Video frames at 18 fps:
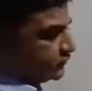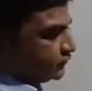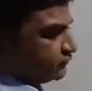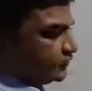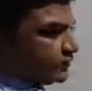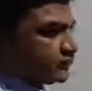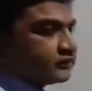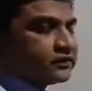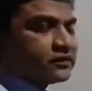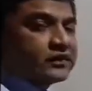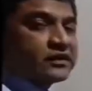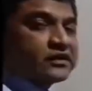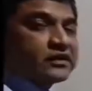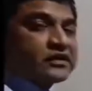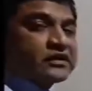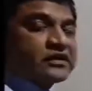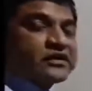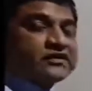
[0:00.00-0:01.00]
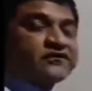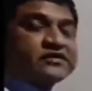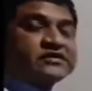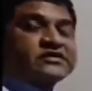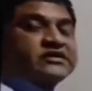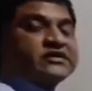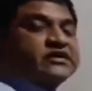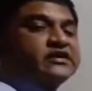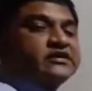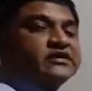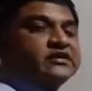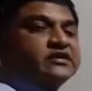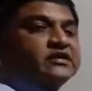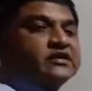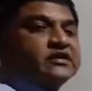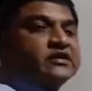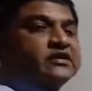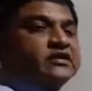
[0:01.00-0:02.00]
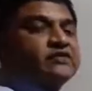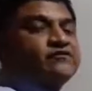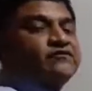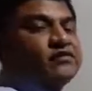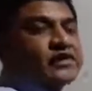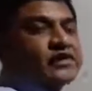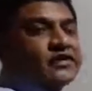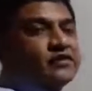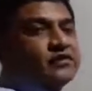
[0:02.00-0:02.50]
Well, if I said find